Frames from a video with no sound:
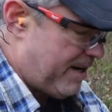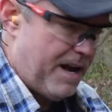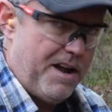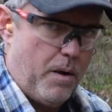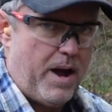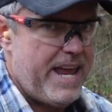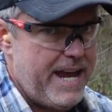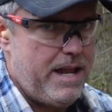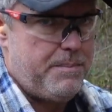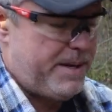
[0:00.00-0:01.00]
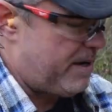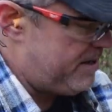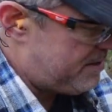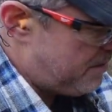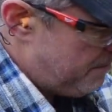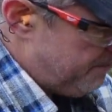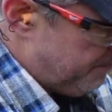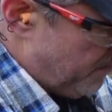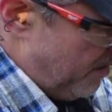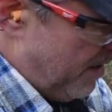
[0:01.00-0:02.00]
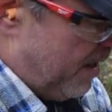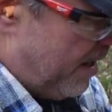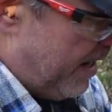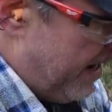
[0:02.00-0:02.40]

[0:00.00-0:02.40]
and I know I hit it because it